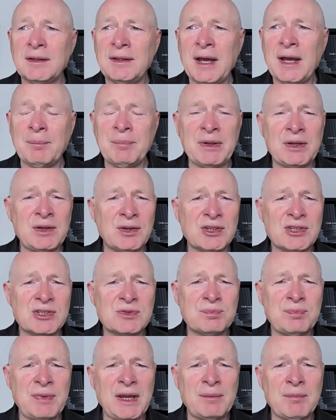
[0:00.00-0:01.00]
that
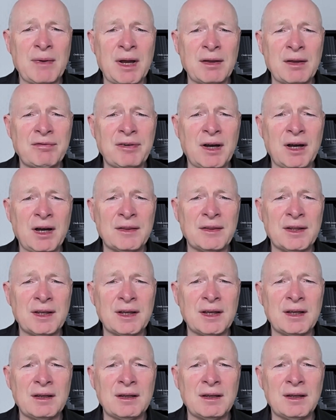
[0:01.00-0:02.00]
because me and my
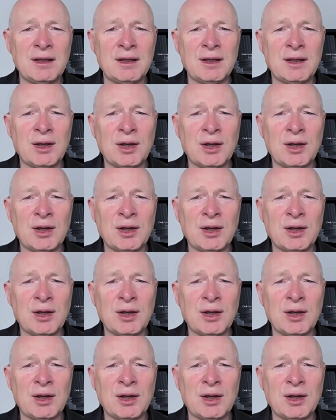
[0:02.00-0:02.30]
father